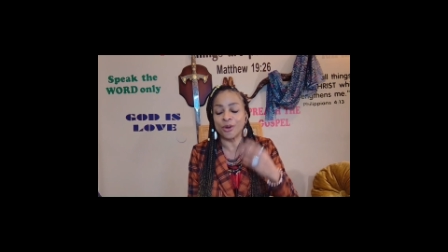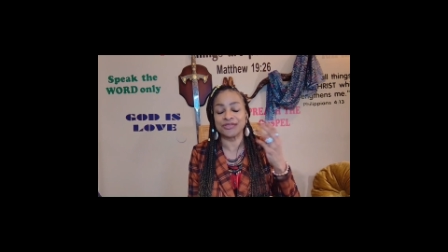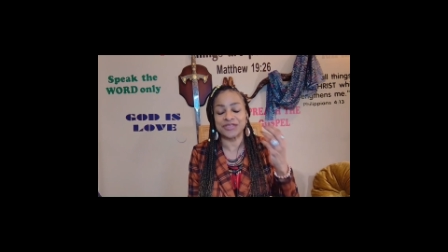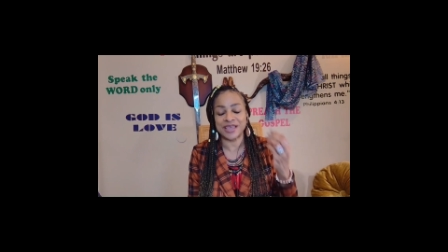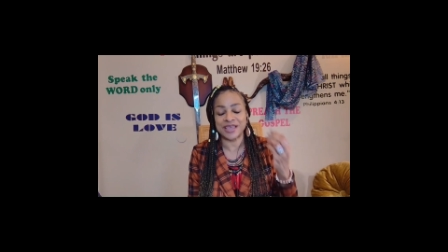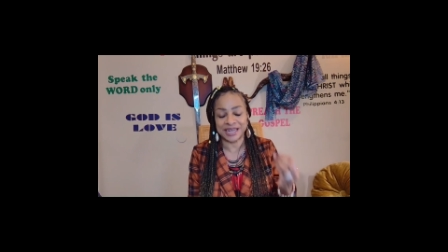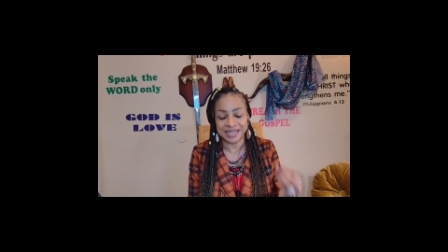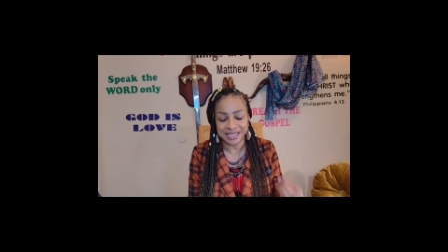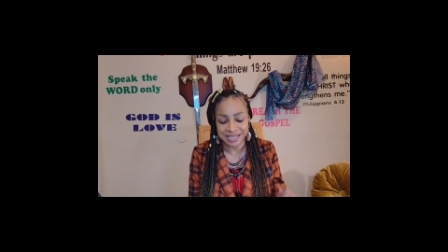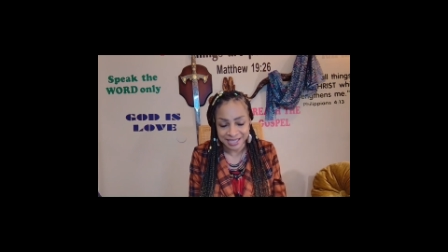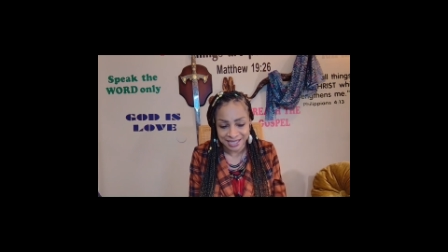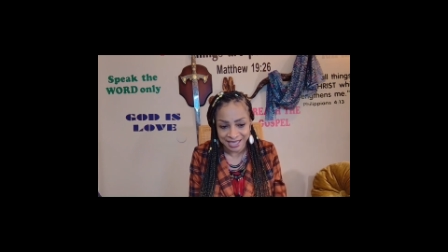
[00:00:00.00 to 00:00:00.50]
or
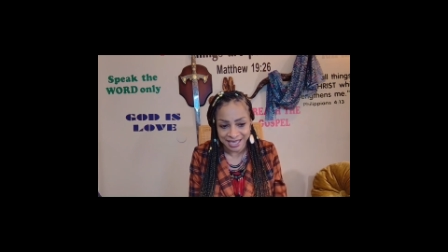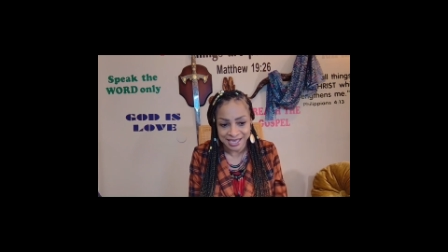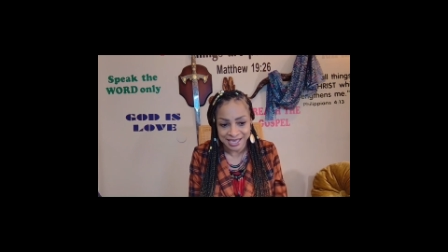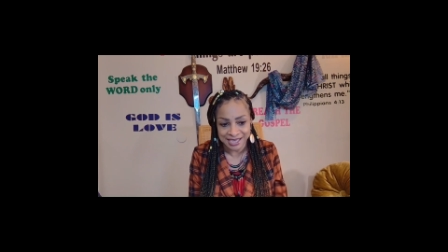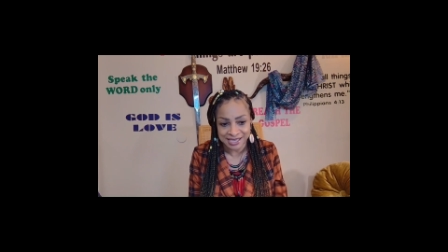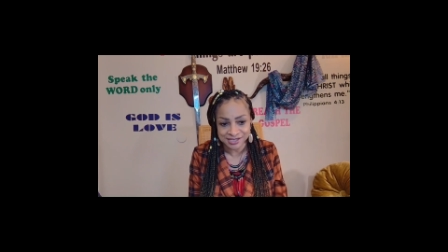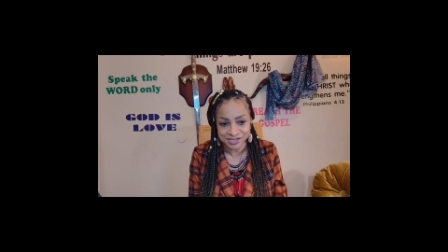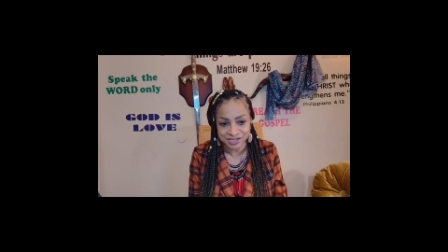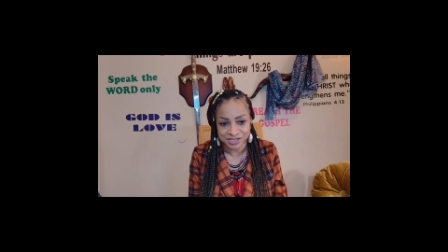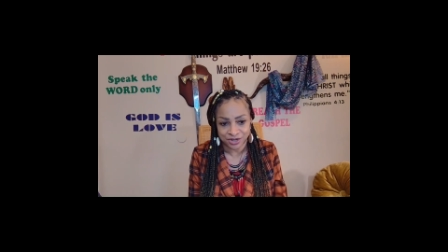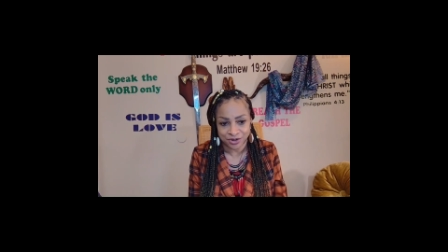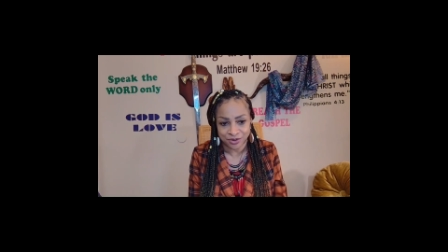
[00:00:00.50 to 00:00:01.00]
that he
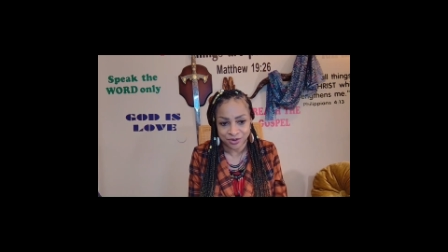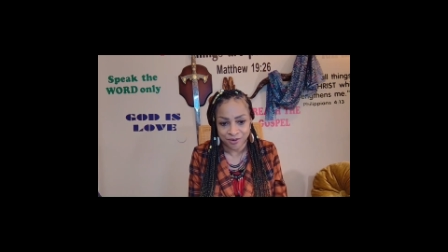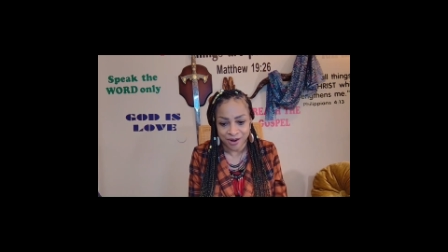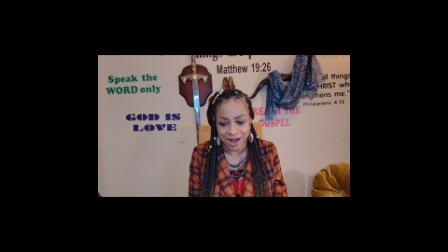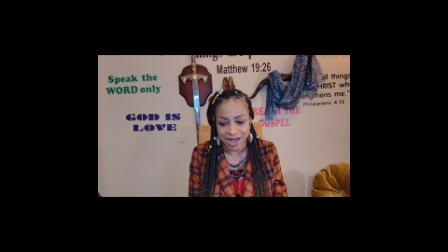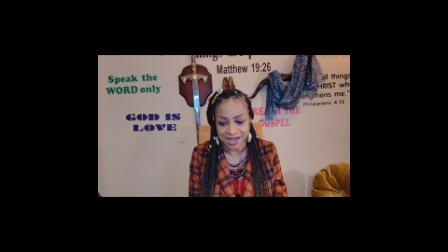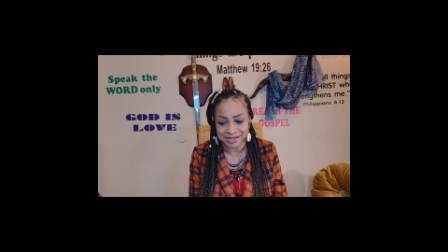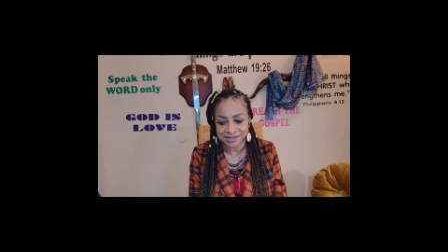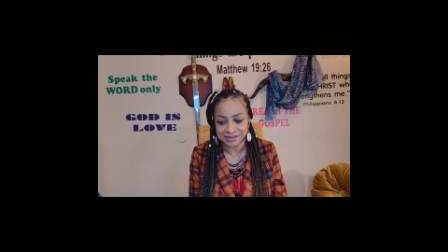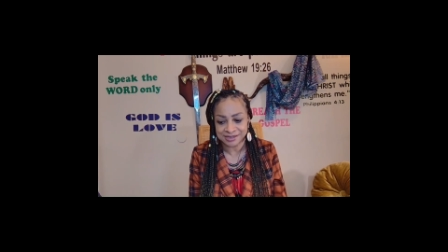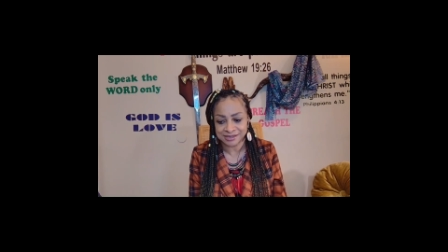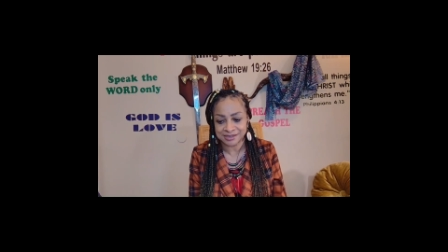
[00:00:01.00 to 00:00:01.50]
is the
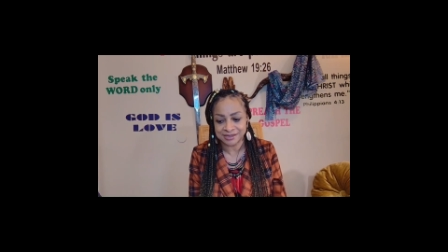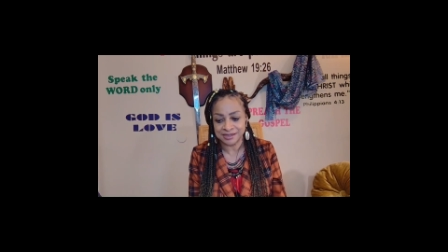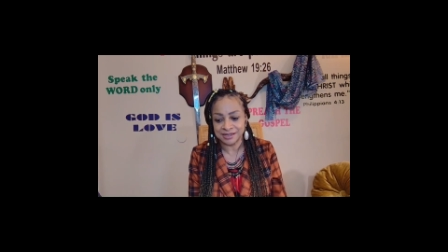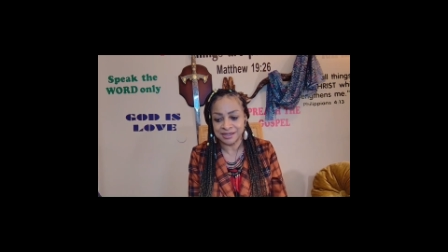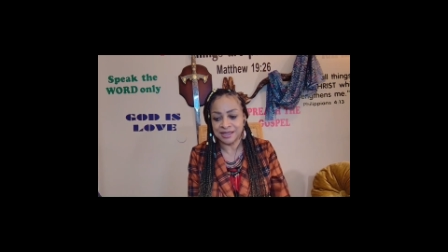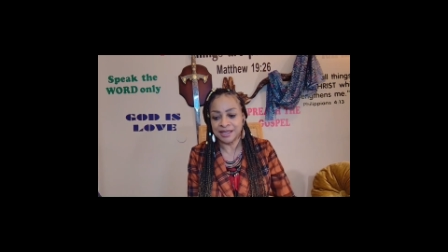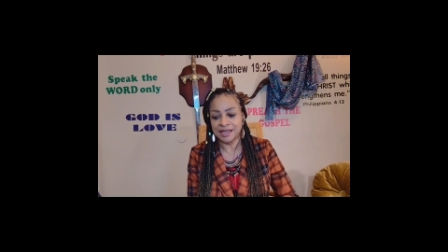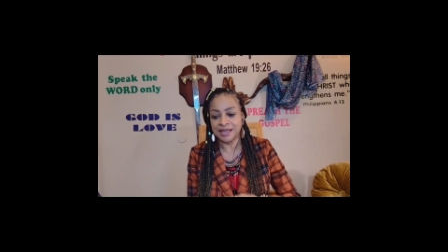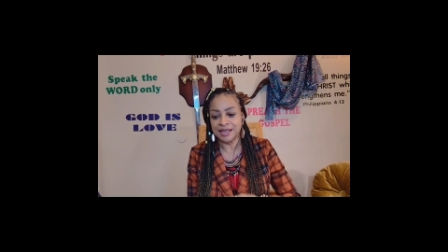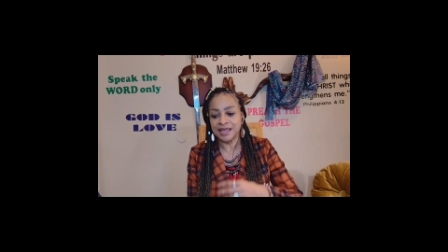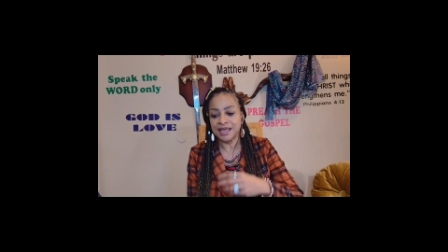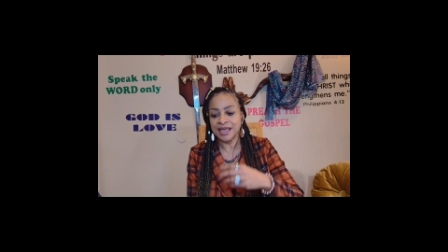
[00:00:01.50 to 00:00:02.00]
Christ,
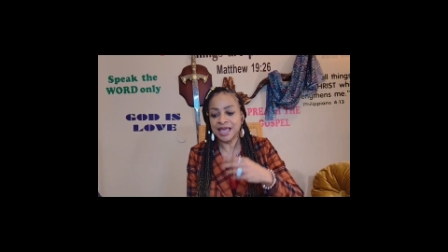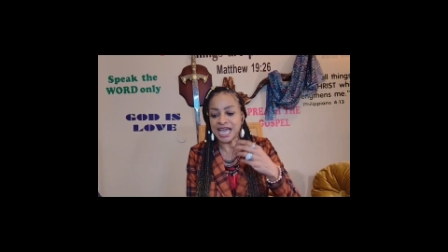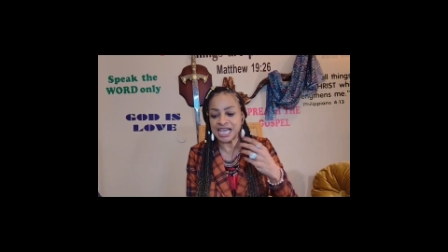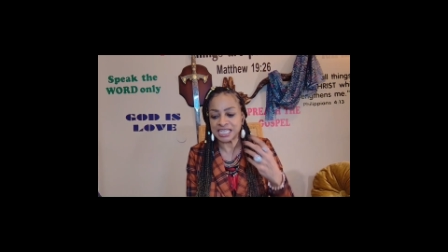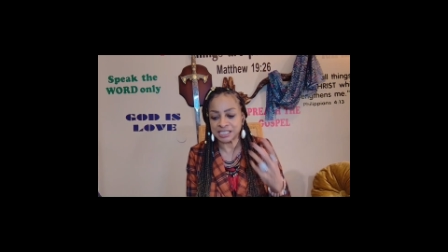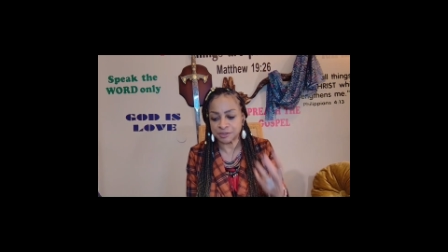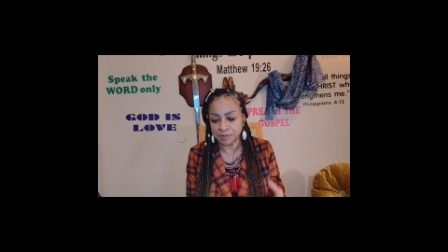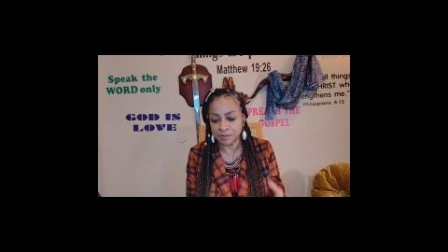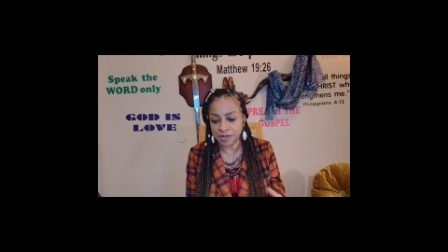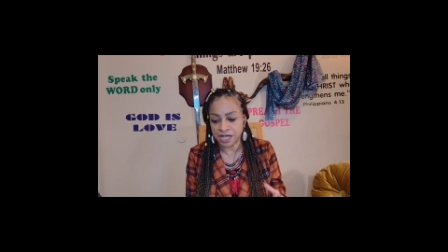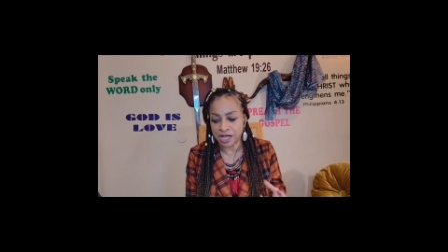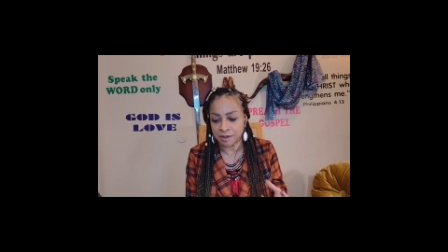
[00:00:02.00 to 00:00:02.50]

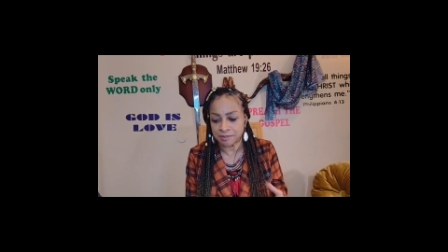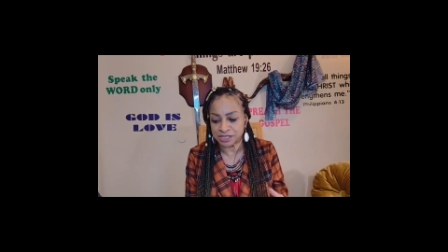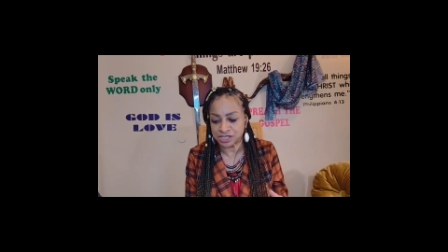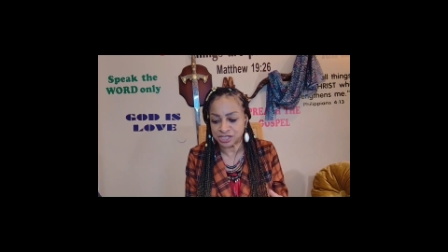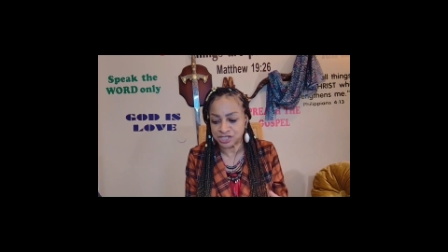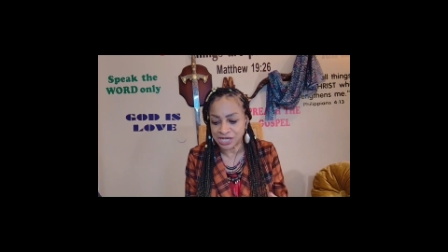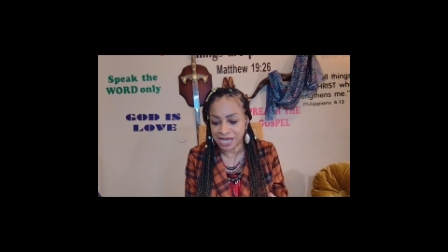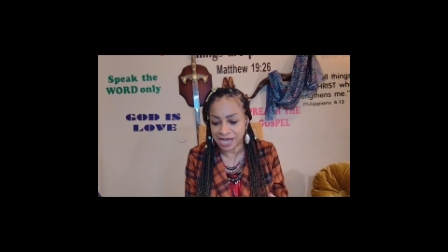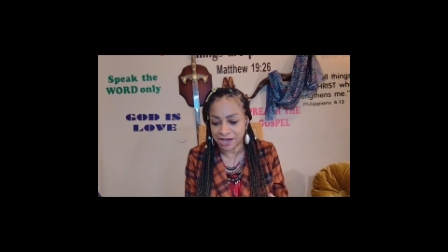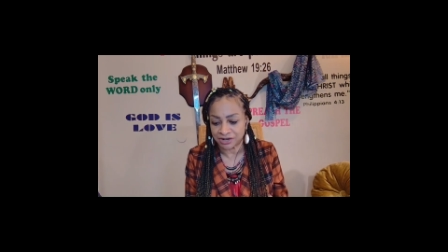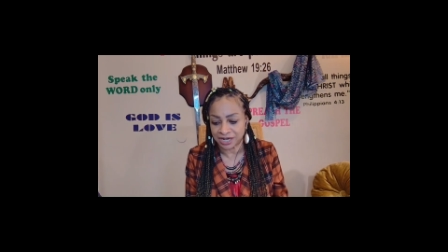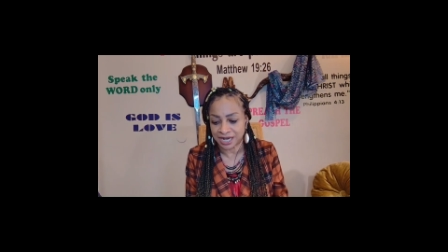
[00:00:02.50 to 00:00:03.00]
has become a
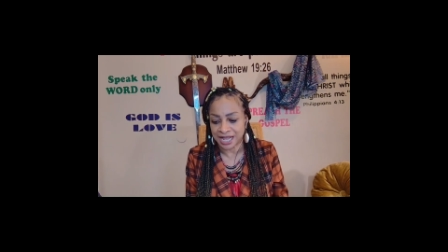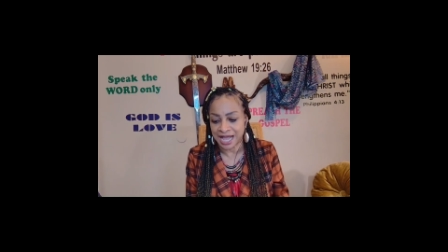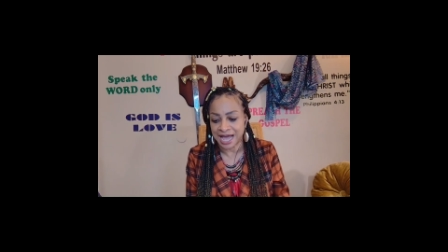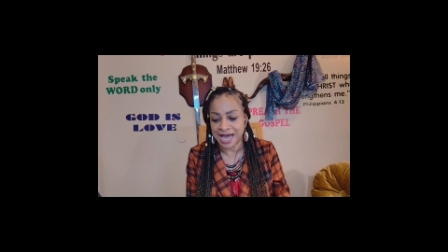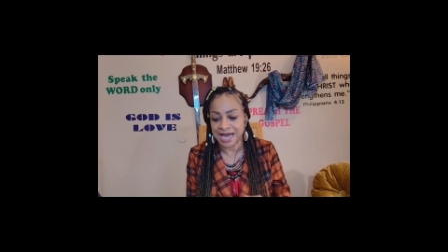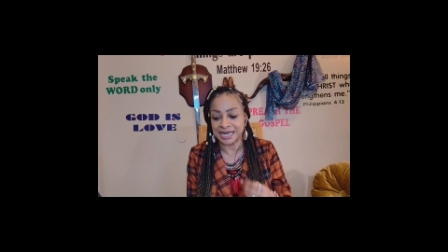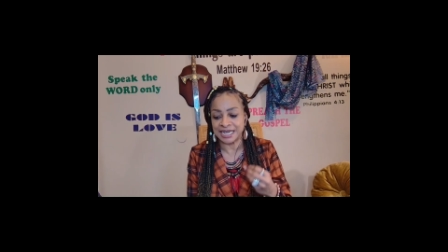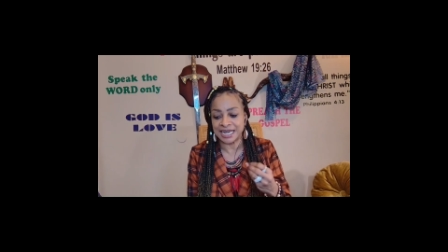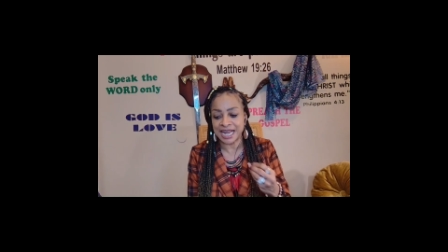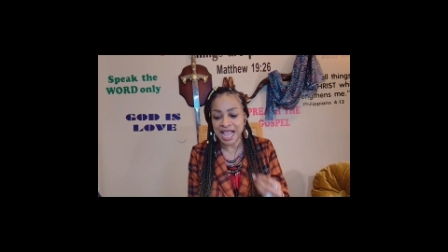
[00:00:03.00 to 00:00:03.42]
child of God.